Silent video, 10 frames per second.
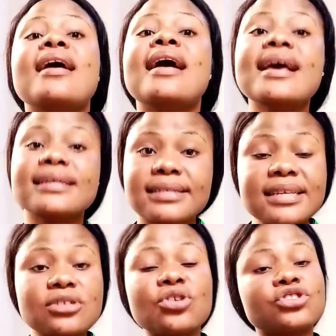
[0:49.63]

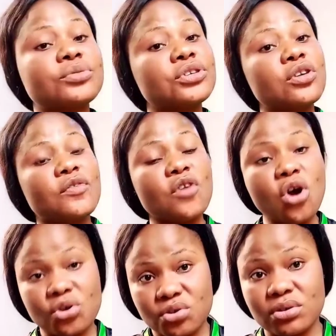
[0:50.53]
Excess consumption of
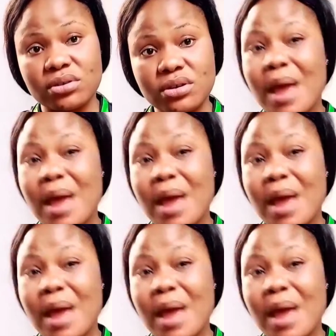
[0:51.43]
okro